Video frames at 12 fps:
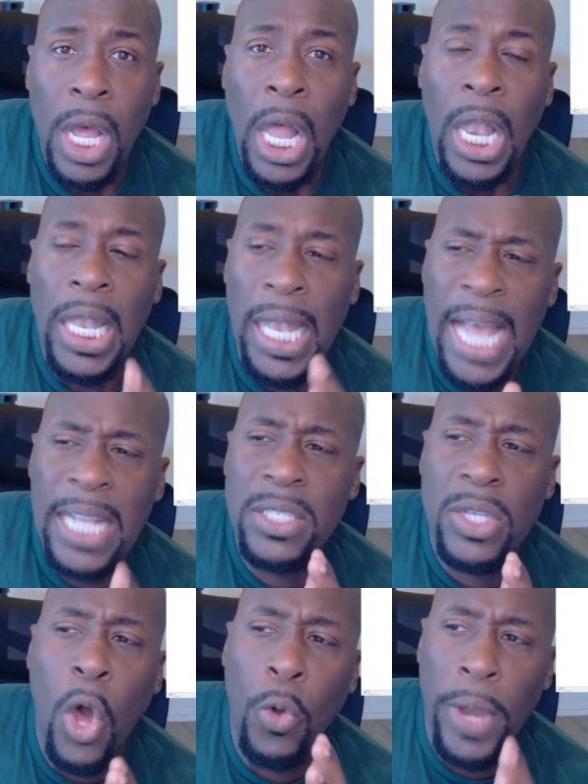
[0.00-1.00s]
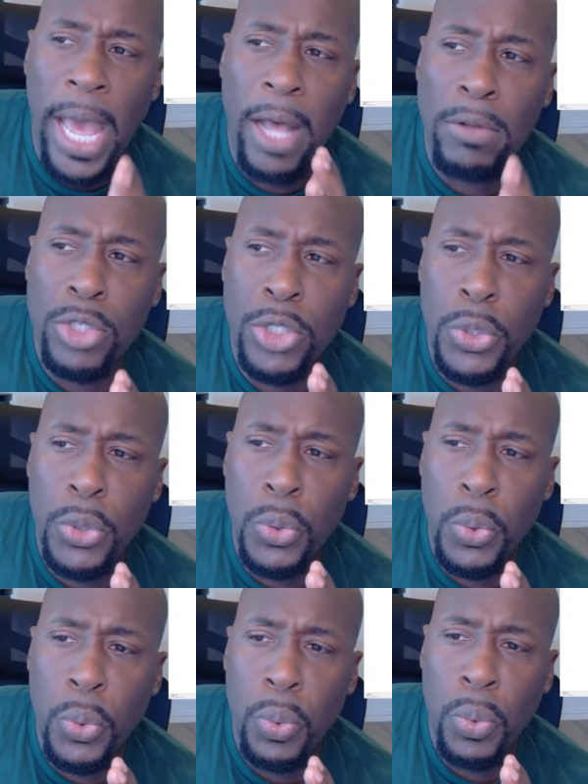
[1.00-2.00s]
Let's go down
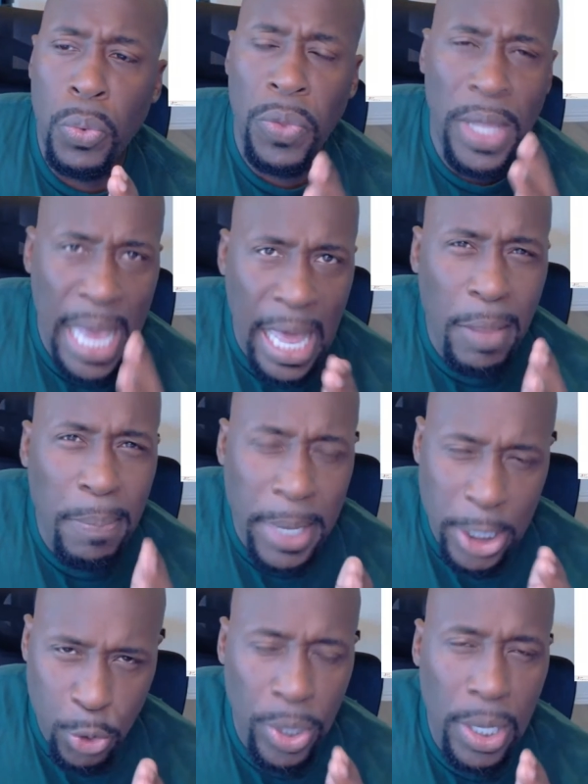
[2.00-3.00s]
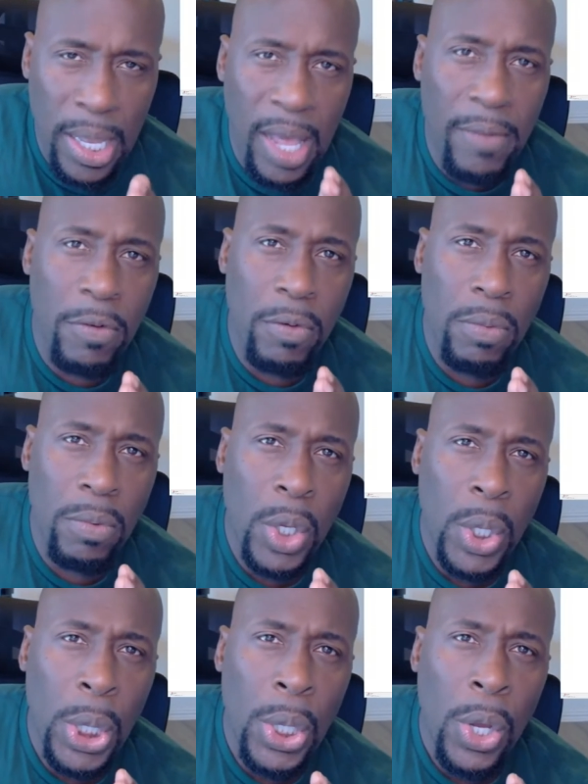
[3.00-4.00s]
to the elementary level,
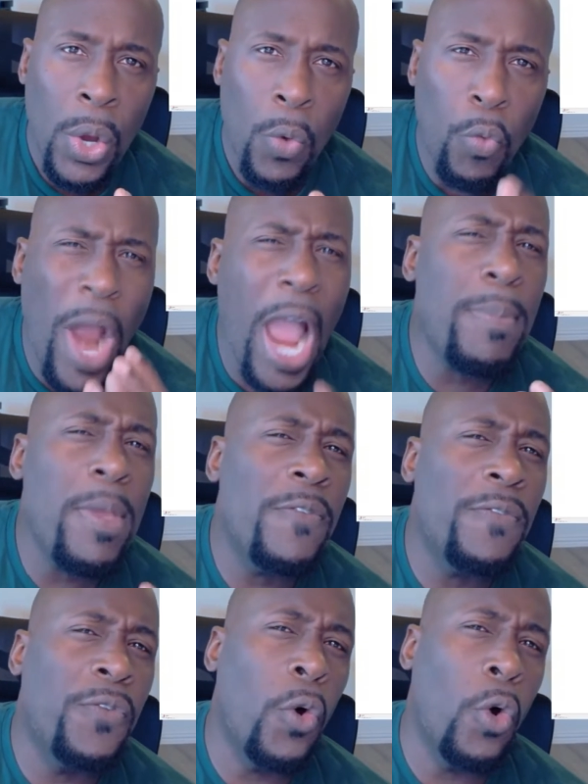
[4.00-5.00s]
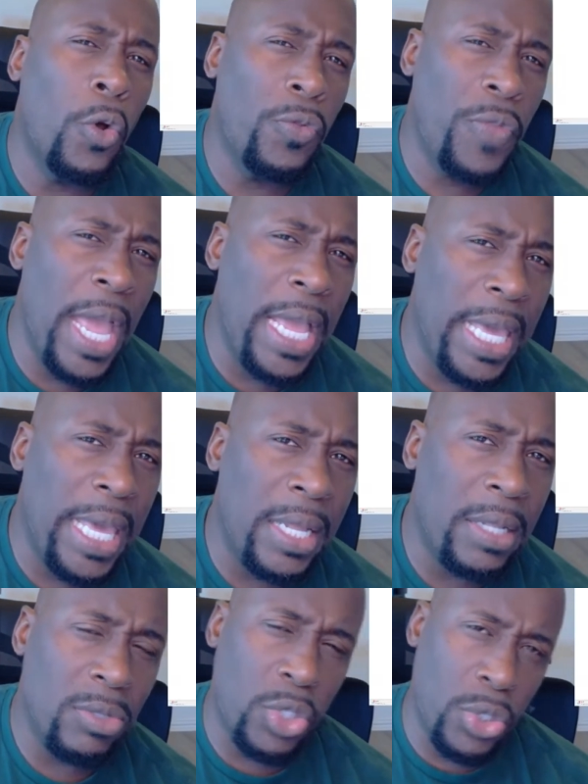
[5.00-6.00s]
right before they
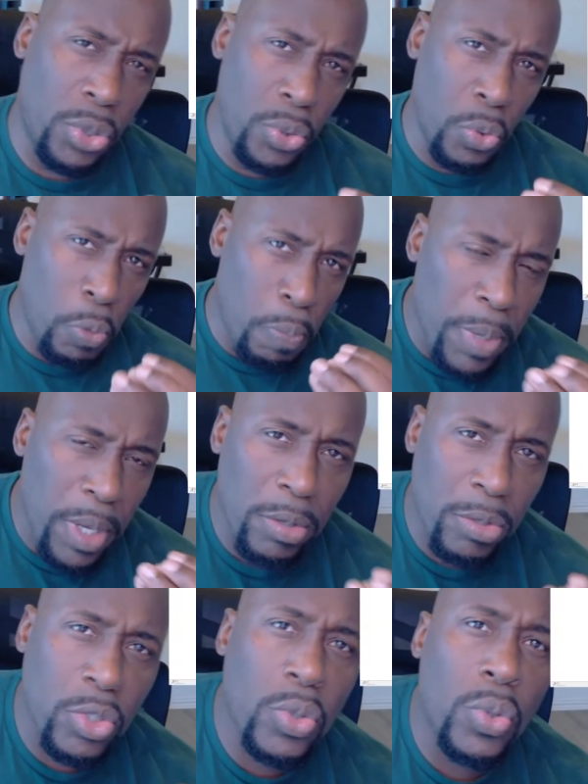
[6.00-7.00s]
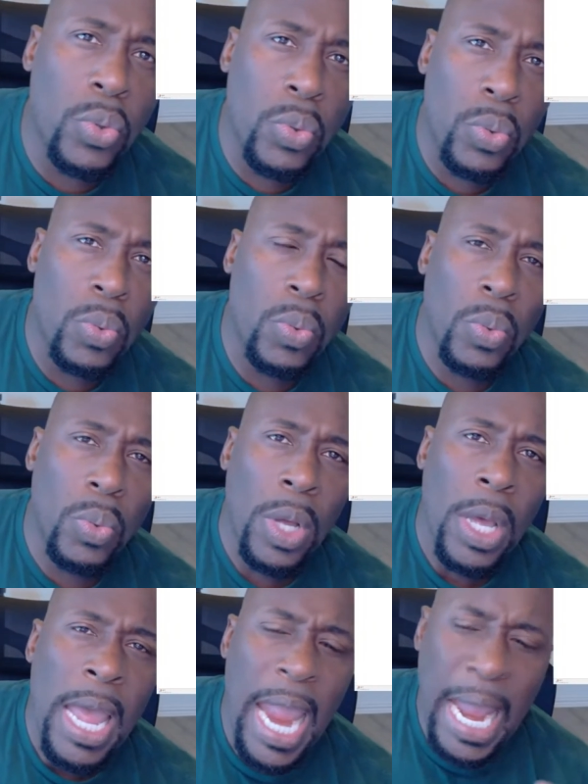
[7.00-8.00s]
get to middle school,
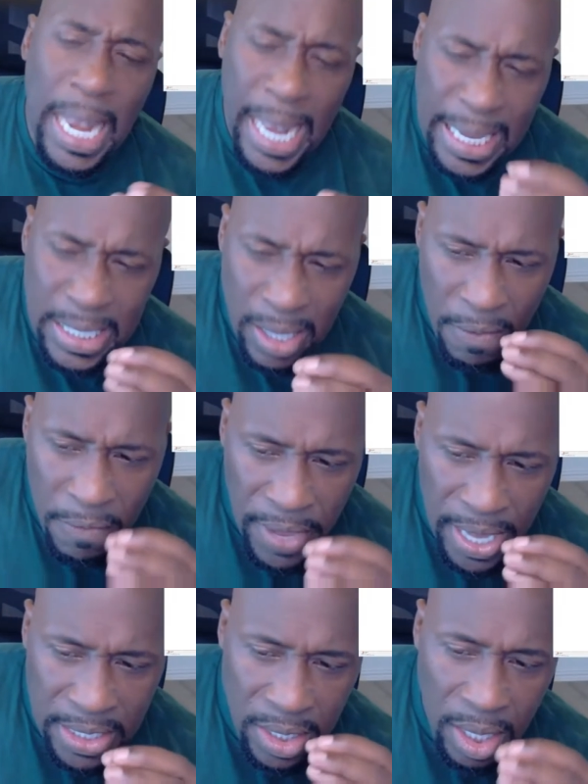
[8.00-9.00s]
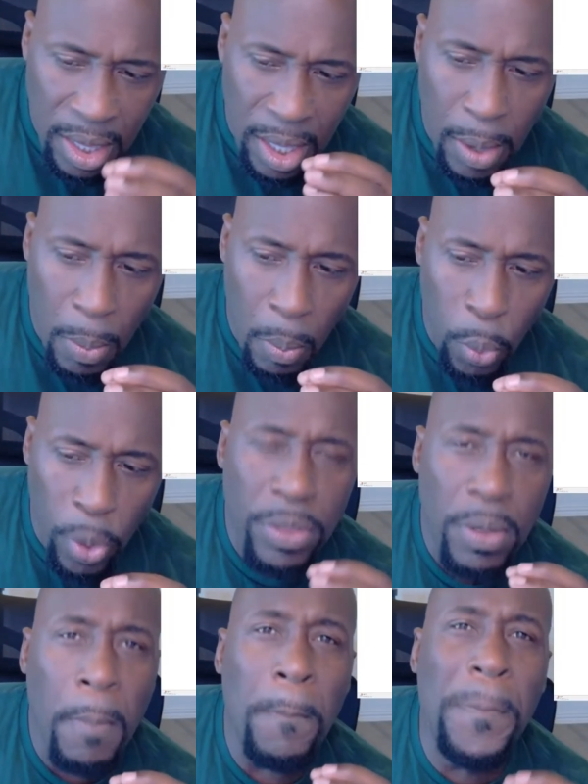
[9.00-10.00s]
and let's invest in them with
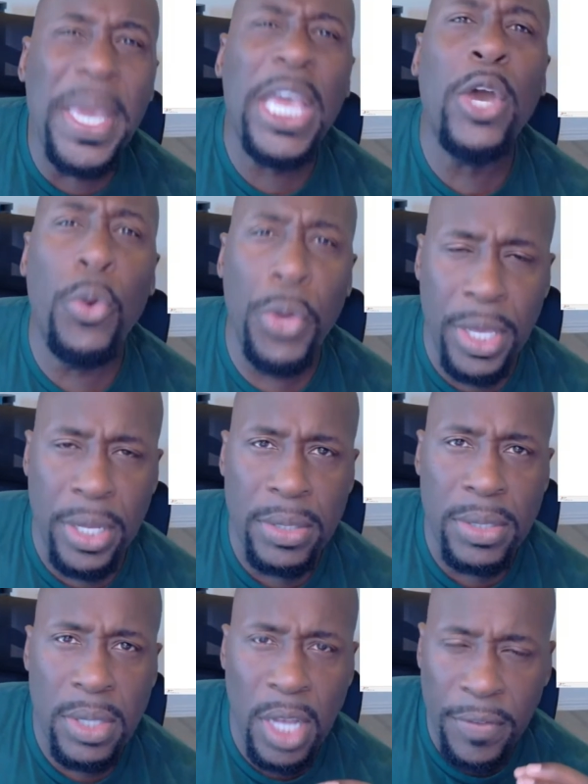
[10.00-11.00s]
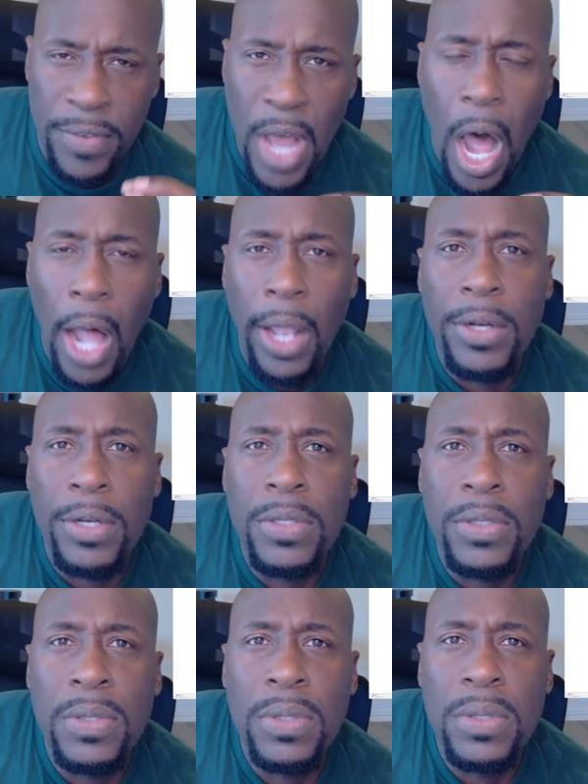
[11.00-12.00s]
billions of dollars.